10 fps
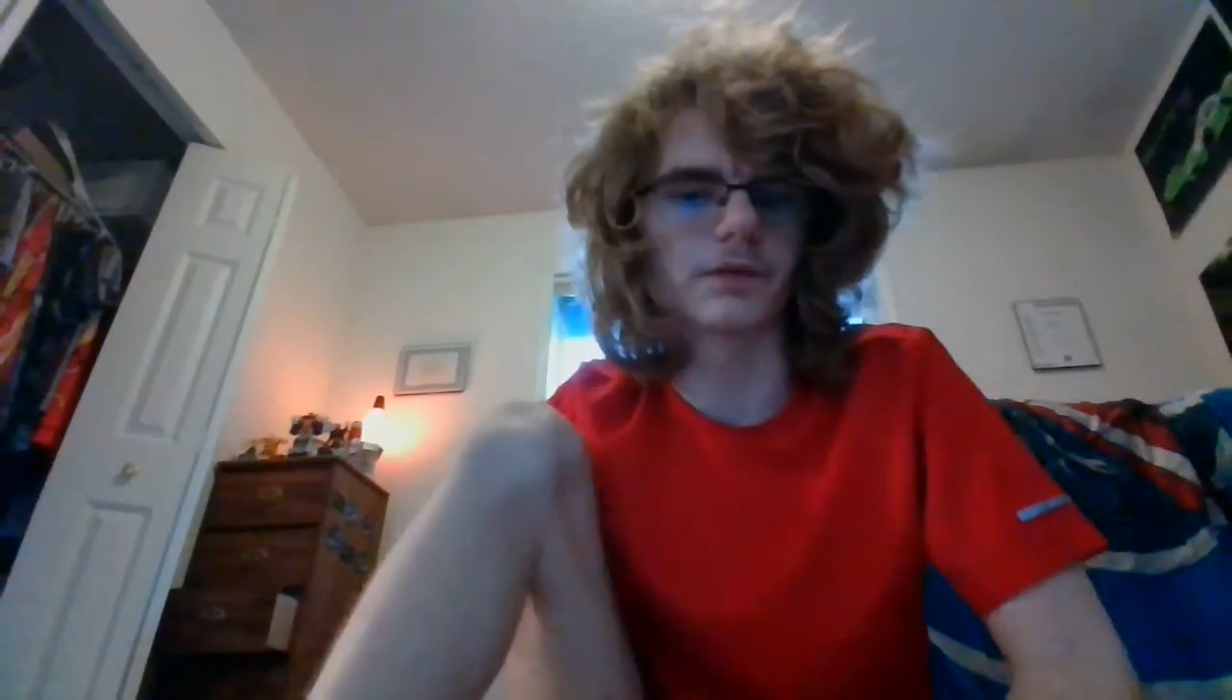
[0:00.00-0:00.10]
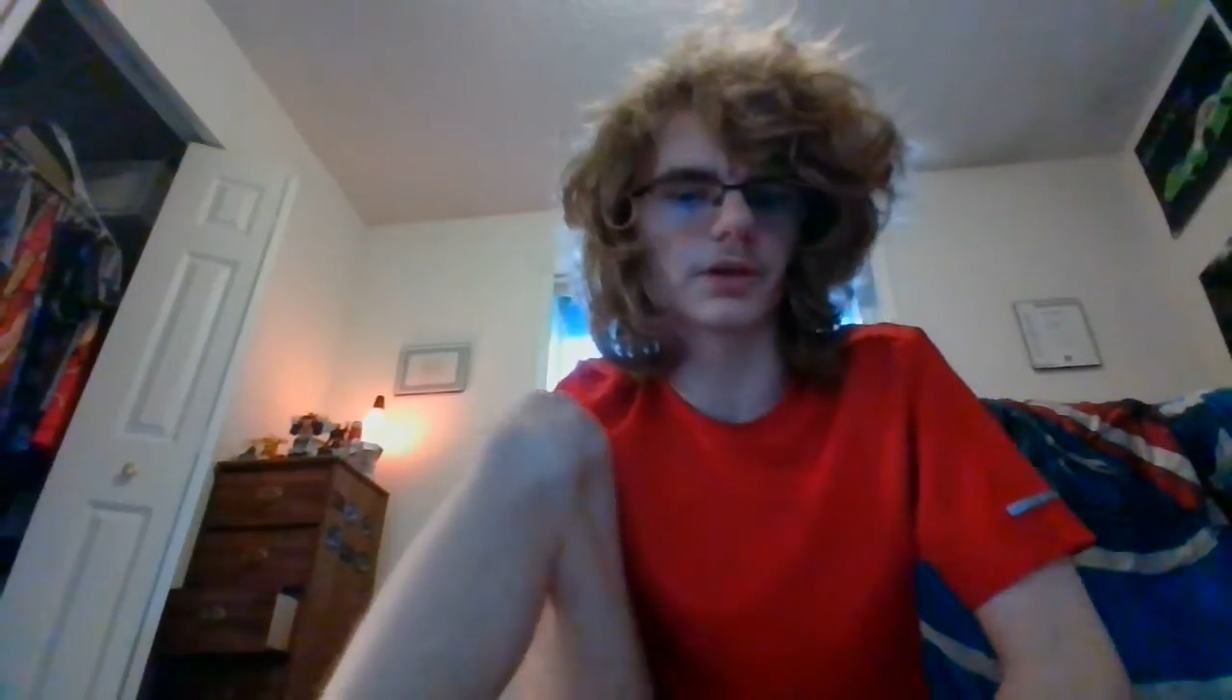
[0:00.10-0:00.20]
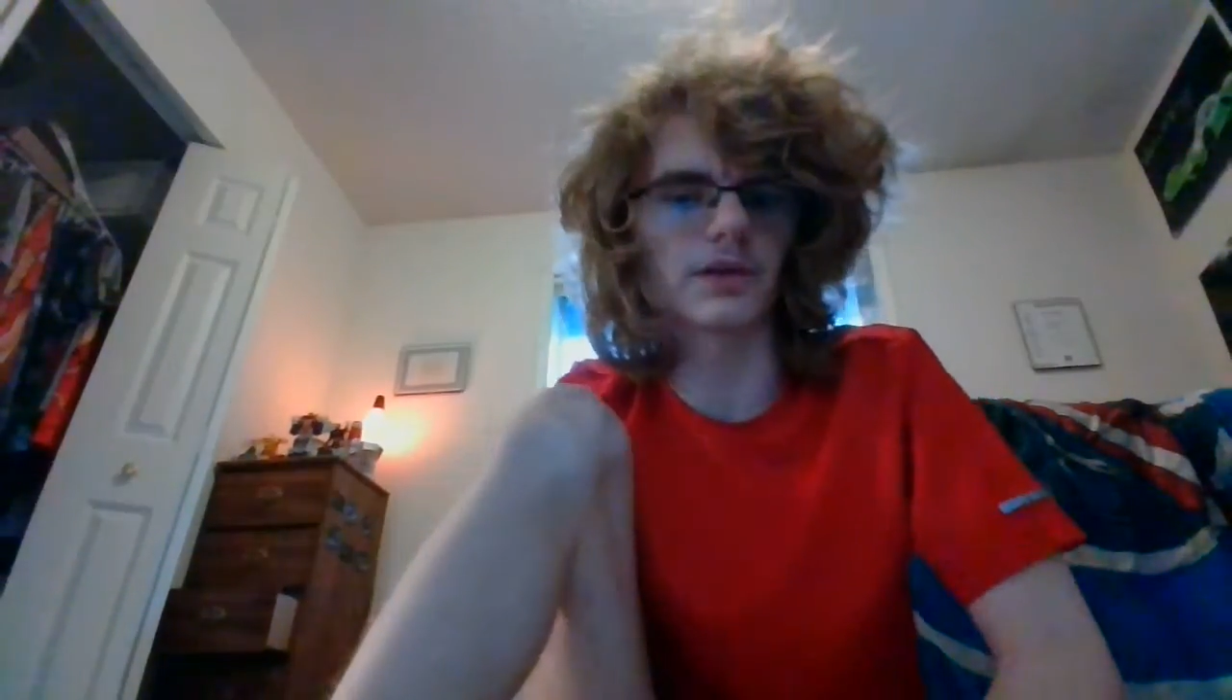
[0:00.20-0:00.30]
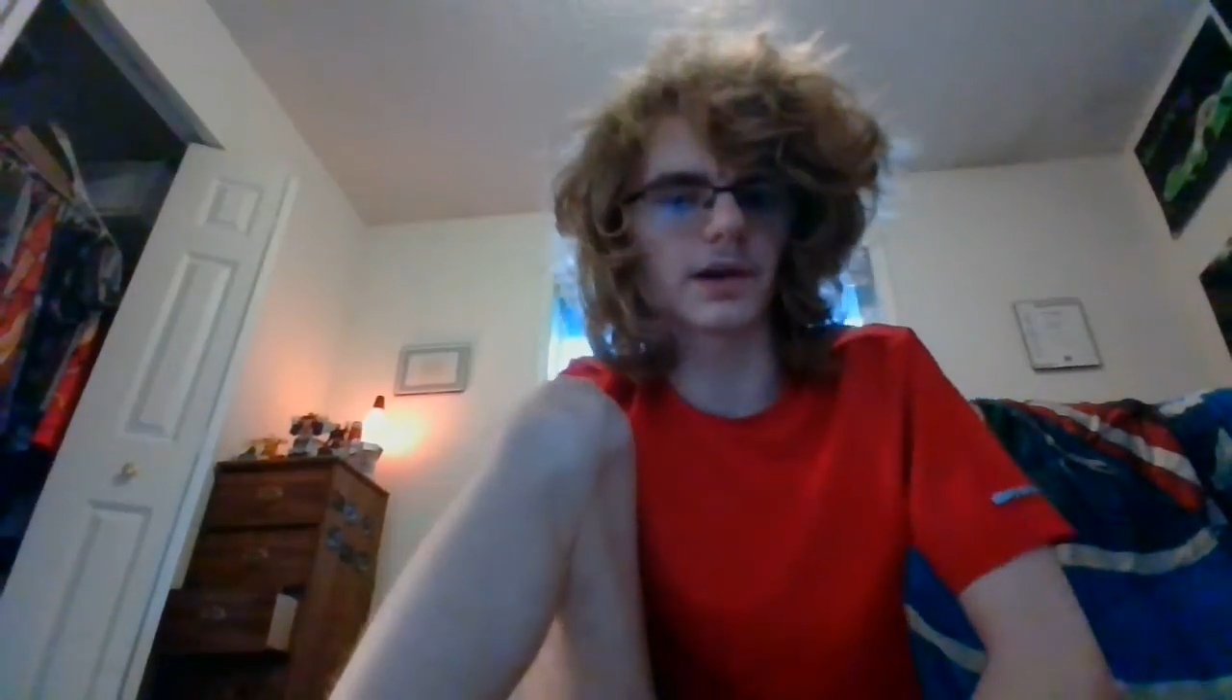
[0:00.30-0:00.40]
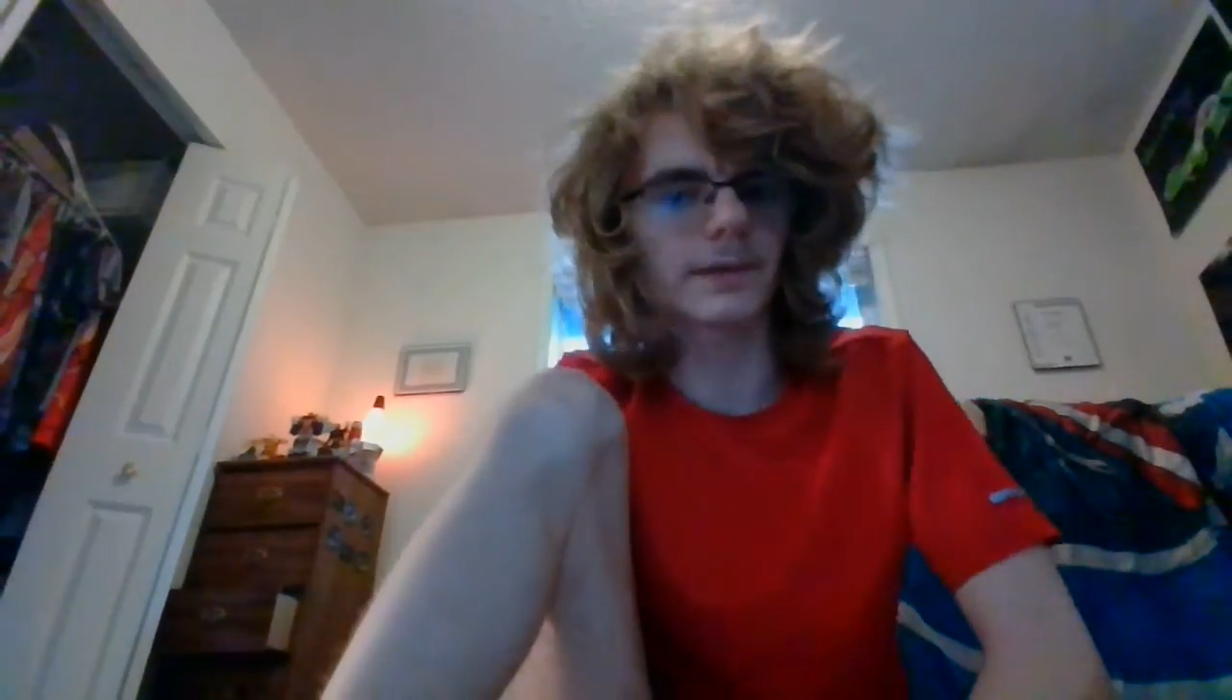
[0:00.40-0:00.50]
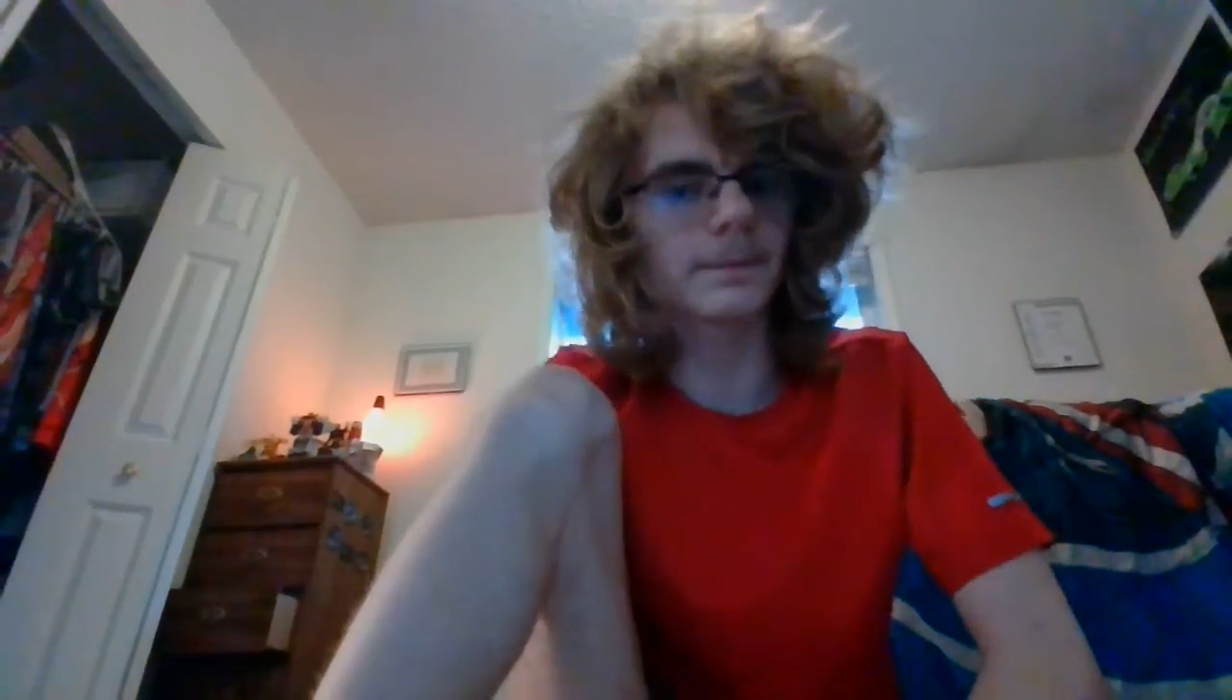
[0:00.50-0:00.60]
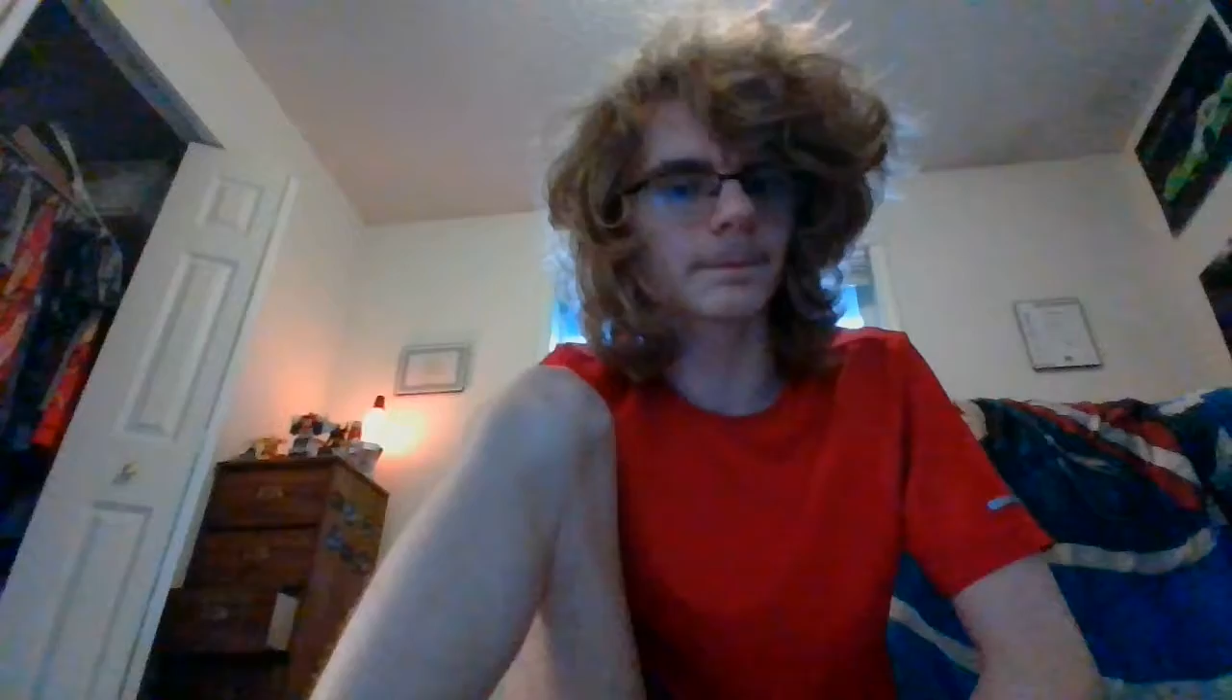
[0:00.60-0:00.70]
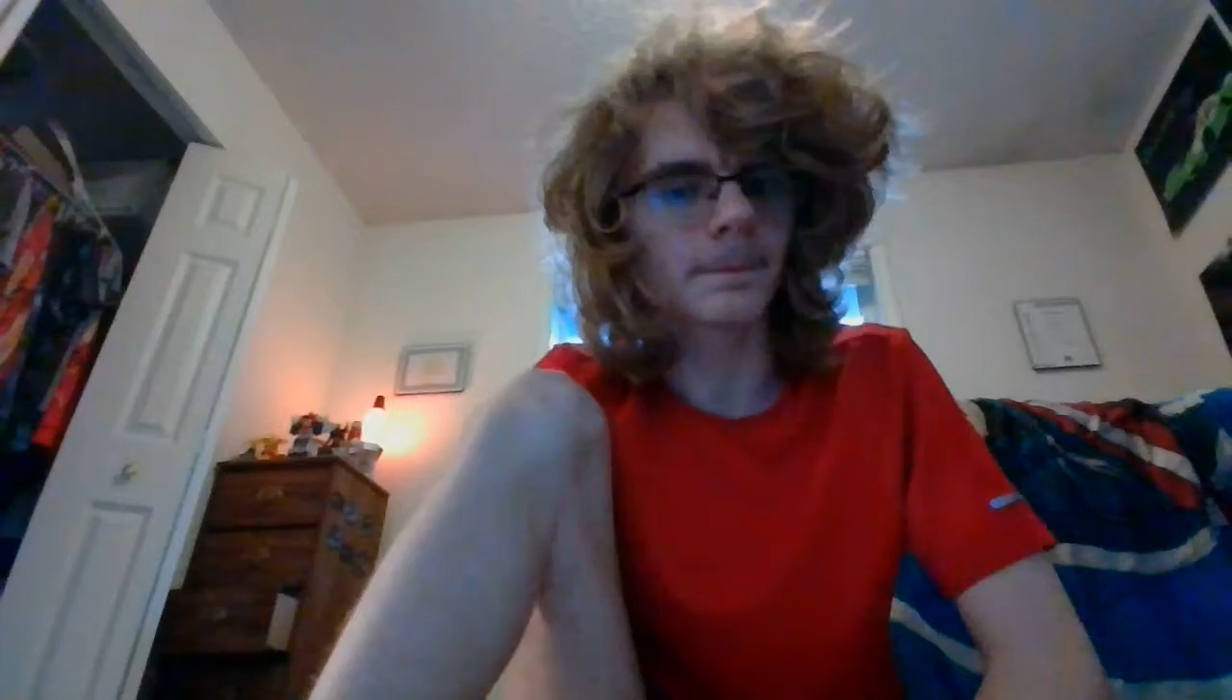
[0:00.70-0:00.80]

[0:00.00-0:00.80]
like that.